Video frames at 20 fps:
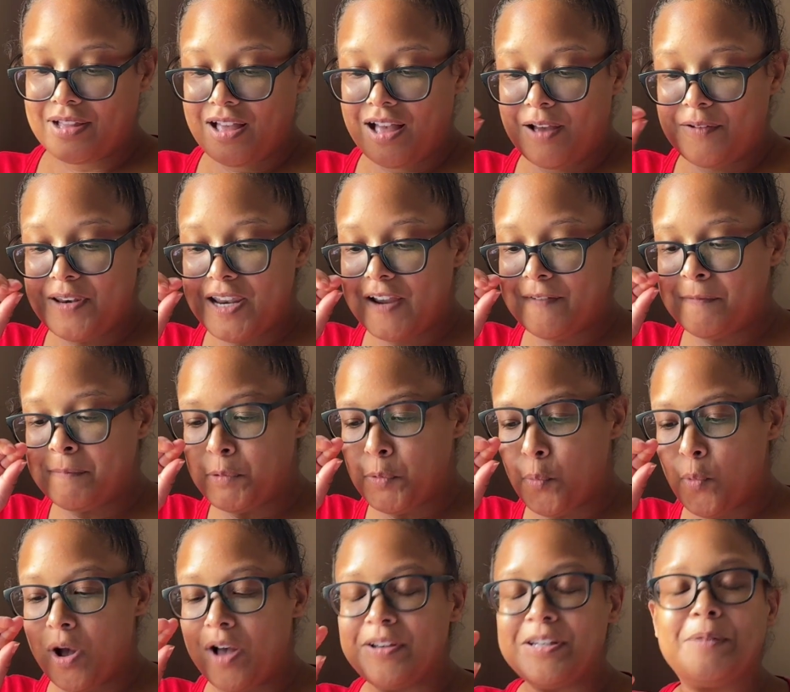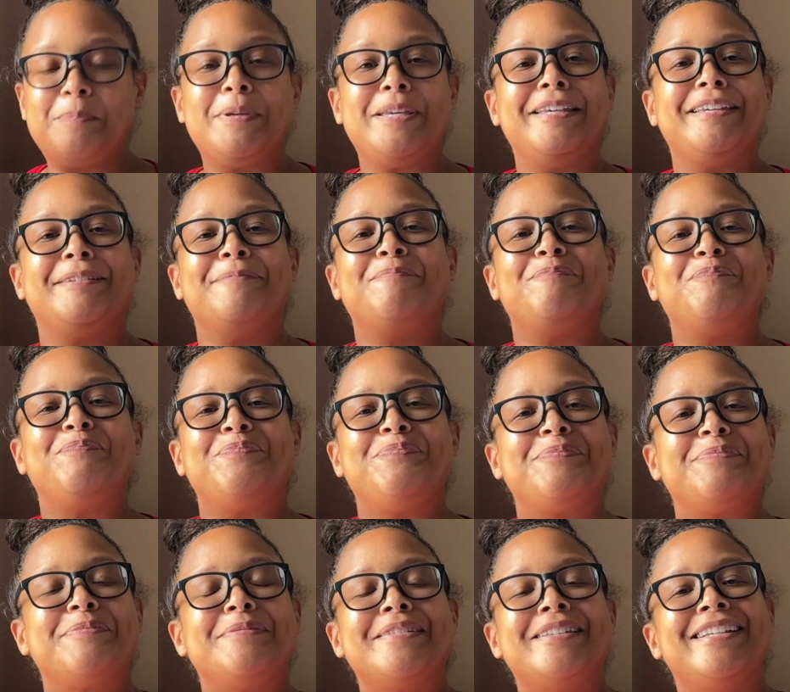I've never been one to be
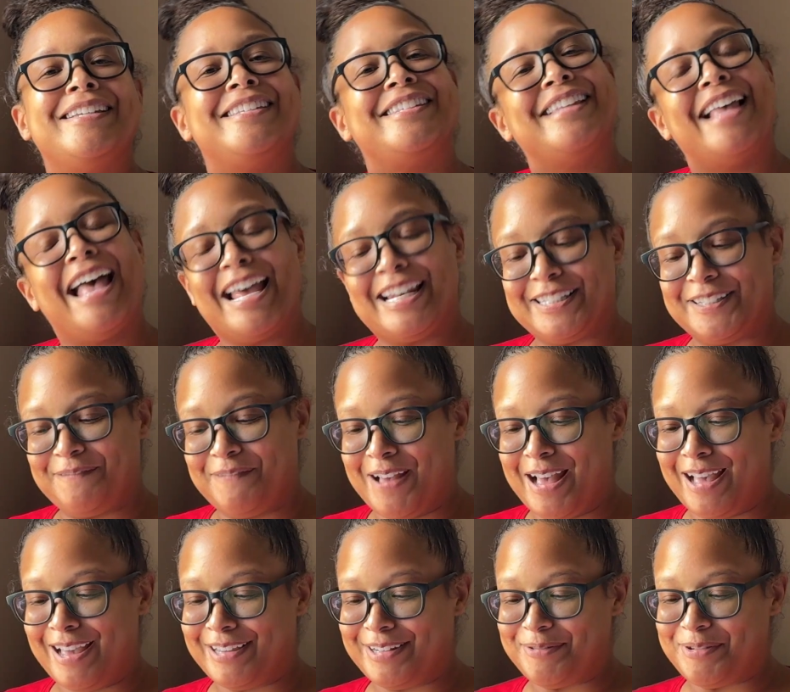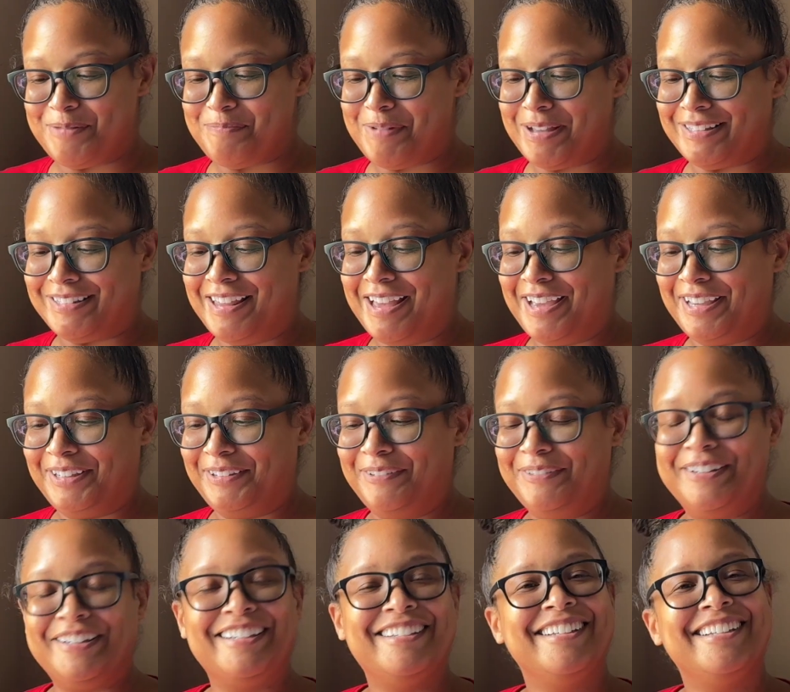satisfied with my
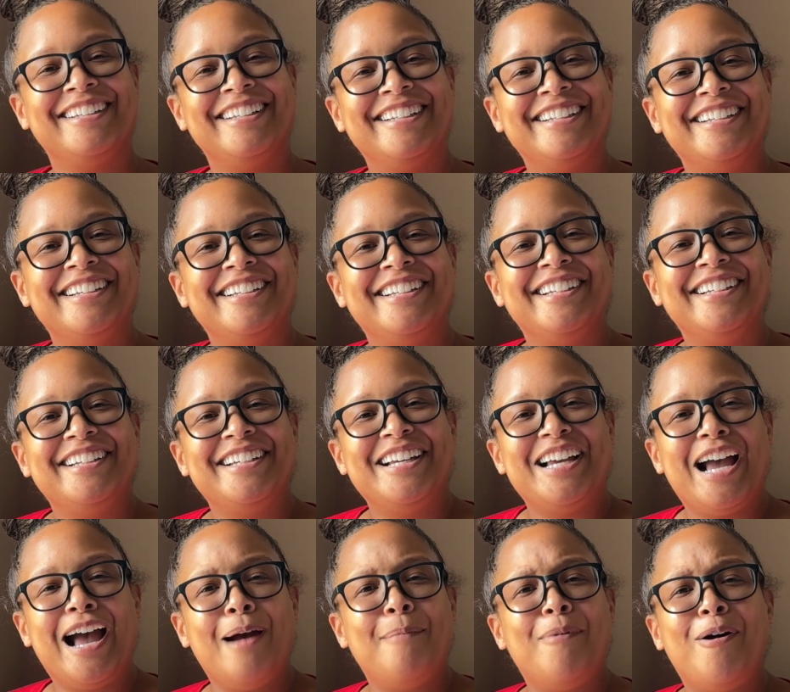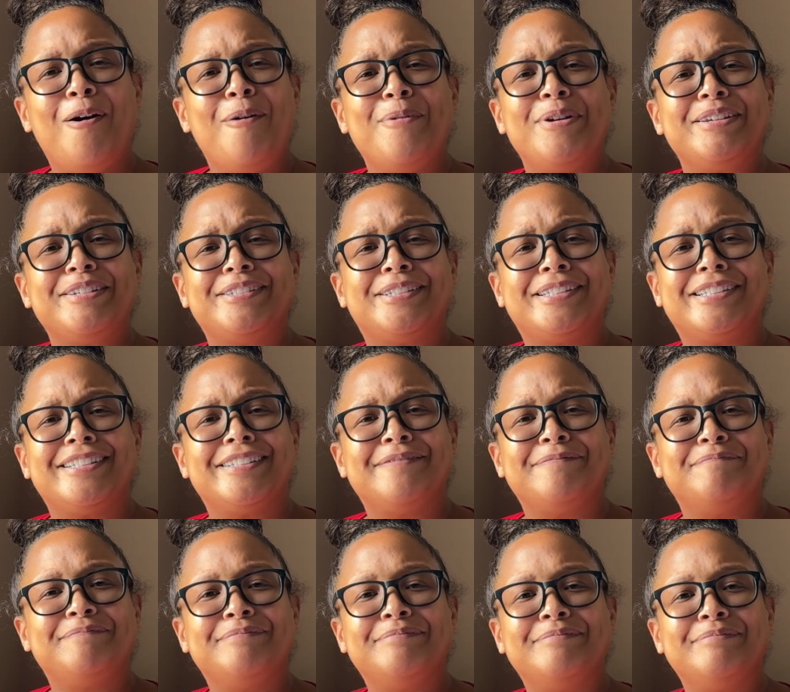life. I'm always
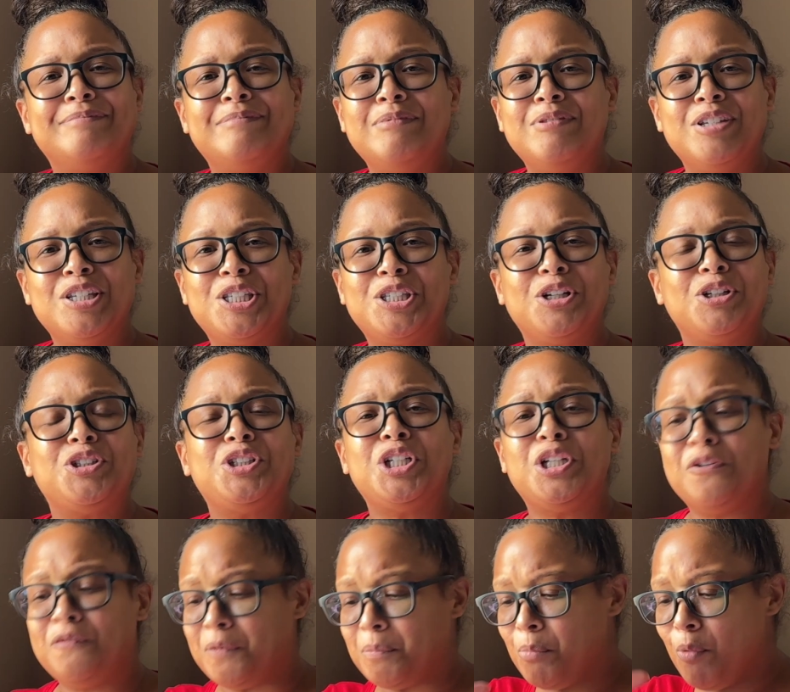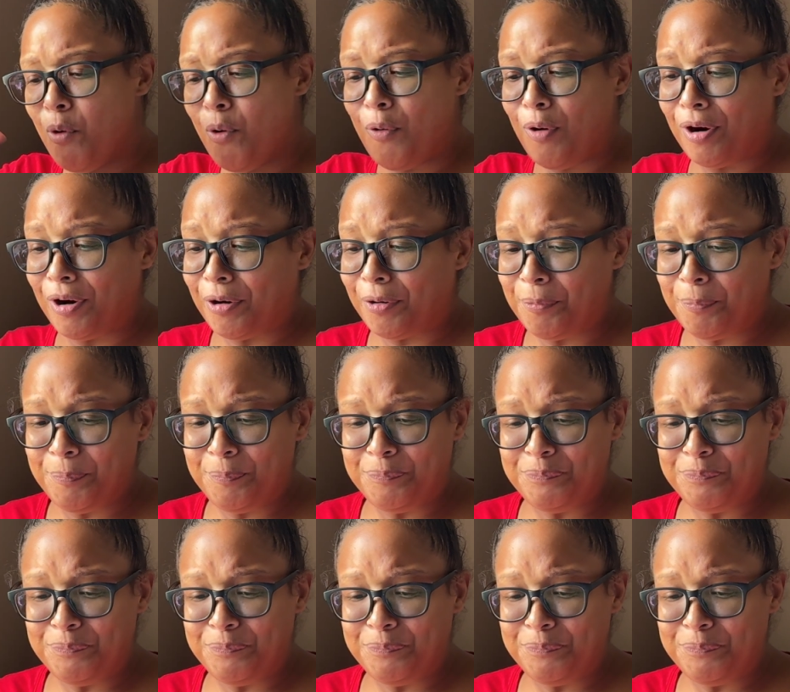searching for more,